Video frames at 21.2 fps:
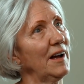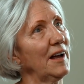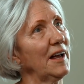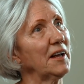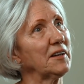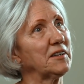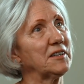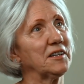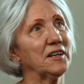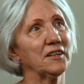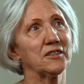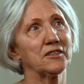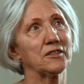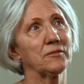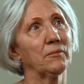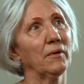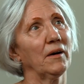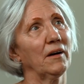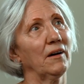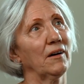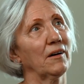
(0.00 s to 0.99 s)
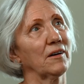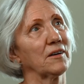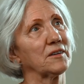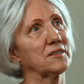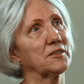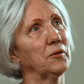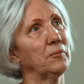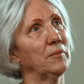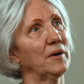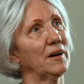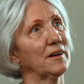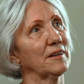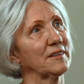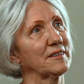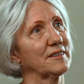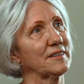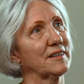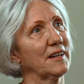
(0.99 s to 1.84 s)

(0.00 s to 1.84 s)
It touched my heart so much